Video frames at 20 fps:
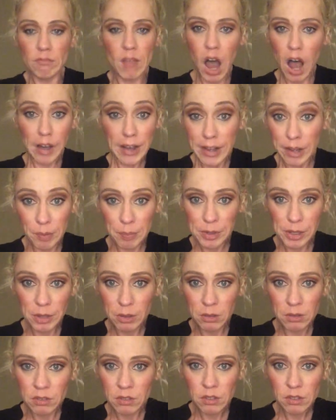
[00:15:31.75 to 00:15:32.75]
I'll help
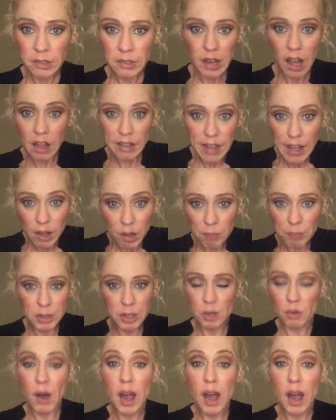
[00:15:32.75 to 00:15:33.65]
you. I'll help you.